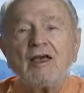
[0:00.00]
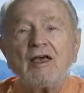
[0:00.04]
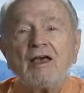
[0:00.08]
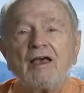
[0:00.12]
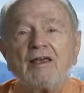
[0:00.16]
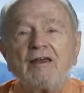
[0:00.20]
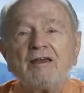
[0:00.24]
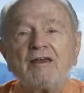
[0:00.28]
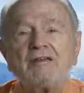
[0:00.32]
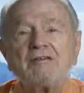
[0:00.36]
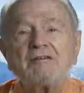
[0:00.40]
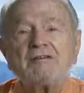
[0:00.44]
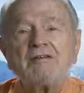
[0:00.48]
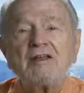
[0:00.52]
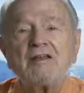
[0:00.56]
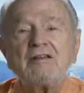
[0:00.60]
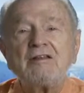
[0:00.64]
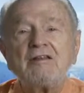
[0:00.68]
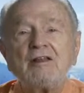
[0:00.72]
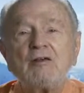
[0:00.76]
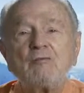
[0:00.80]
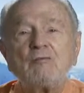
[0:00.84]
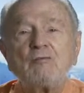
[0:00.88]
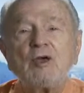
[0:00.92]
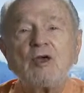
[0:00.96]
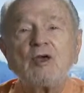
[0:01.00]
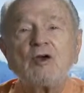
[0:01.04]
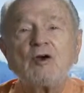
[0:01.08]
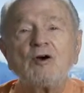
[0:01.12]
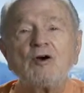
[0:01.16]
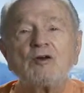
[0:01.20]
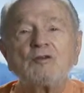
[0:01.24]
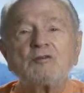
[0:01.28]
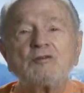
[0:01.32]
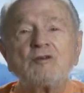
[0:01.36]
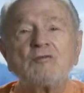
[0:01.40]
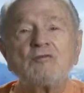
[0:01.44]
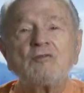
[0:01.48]
and it said that
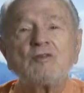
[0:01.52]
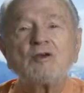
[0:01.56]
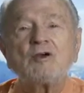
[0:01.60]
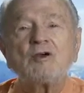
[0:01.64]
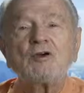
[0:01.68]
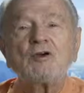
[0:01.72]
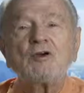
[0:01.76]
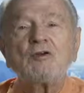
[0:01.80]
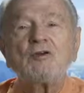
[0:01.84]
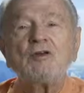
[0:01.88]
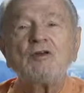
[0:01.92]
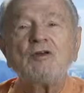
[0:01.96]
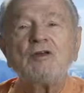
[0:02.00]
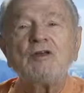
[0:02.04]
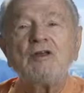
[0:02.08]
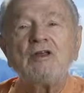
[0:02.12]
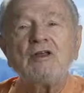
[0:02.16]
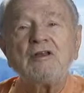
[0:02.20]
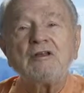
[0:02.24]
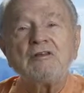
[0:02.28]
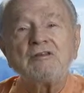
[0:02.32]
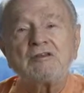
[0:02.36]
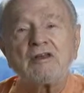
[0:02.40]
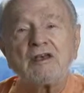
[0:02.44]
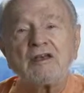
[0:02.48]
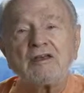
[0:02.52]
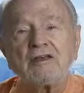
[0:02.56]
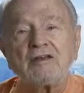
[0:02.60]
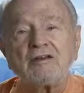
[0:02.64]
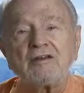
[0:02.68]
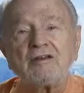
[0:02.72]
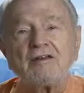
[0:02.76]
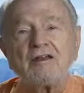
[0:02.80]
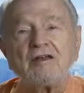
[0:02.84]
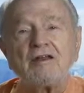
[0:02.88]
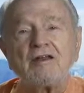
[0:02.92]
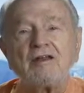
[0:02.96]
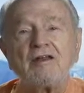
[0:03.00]
because of the good deeds I had
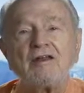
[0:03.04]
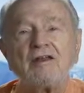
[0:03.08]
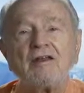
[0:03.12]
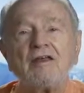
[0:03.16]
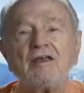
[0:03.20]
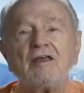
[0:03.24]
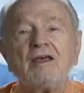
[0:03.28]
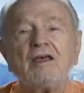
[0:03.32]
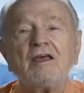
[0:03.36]
done,